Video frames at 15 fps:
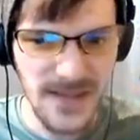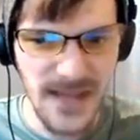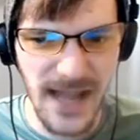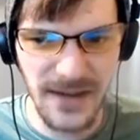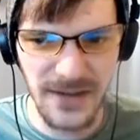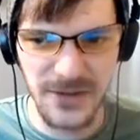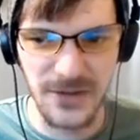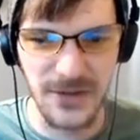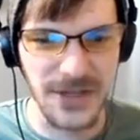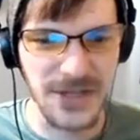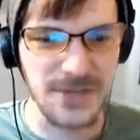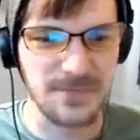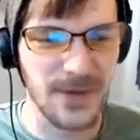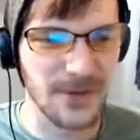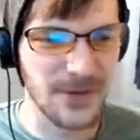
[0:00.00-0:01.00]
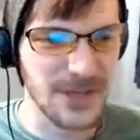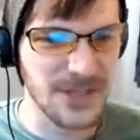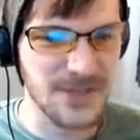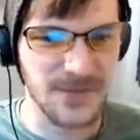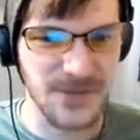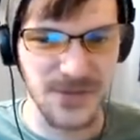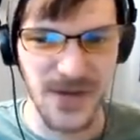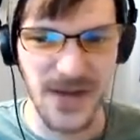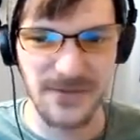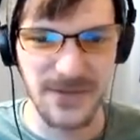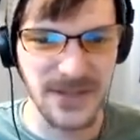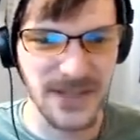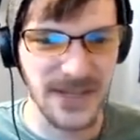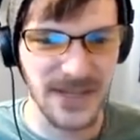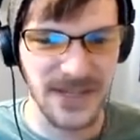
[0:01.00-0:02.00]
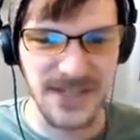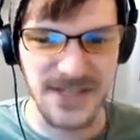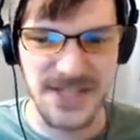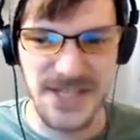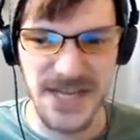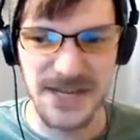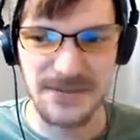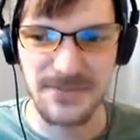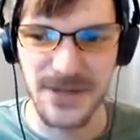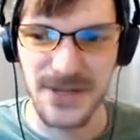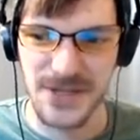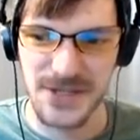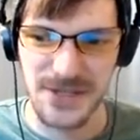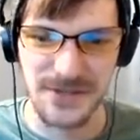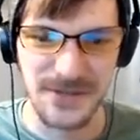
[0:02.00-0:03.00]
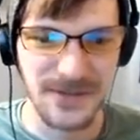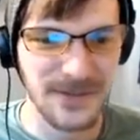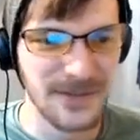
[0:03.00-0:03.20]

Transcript: And I got experience for driving like an insane person.